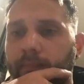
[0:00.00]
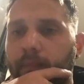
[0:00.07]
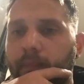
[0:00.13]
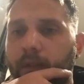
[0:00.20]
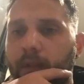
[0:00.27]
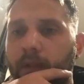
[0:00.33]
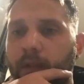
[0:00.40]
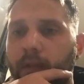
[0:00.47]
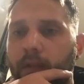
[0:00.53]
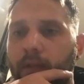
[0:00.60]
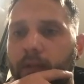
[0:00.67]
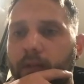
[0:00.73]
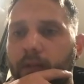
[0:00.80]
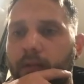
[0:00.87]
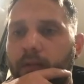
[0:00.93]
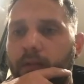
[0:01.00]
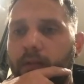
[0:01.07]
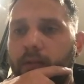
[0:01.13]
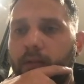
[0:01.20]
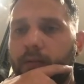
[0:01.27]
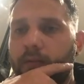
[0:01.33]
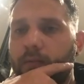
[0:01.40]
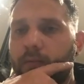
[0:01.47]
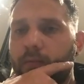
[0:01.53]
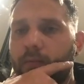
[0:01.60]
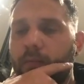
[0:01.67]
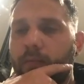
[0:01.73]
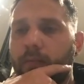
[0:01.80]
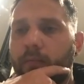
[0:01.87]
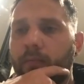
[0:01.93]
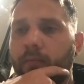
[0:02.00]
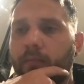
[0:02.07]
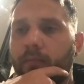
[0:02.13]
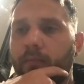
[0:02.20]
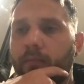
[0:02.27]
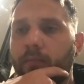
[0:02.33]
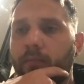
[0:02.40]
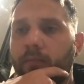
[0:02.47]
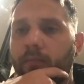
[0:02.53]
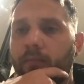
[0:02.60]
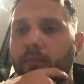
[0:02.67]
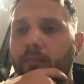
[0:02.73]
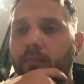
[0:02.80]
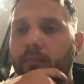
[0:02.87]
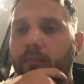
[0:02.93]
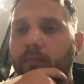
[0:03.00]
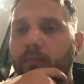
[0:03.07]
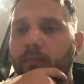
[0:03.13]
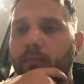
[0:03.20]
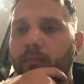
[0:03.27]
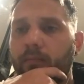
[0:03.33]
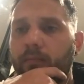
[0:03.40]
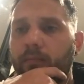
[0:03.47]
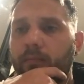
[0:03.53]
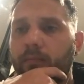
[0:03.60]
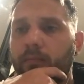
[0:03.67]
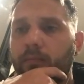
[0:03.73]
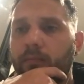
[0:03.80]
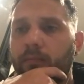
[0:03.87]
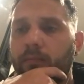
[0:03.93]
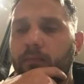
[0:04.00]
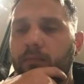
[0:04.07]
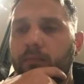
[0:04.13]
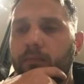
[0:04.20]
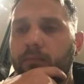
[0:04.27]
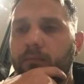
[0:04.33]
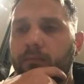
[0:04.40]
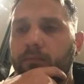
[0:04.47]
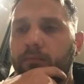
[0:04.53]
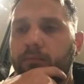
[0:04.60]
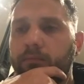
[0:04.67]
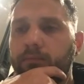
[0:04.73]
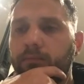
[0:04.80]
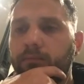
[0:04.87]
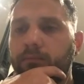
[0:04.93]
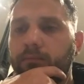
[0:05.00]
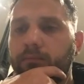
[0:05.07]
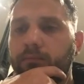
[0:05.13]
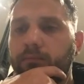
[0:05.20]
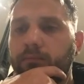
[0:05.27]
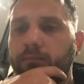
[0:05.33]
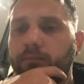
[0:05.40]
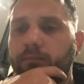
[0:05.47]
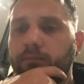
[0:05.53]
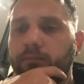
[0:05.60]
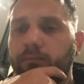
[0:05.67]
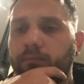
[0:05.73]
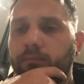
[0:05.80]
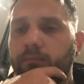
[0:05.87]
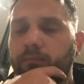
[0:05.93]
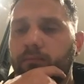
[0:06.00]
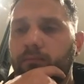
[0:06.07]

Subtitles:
(silent)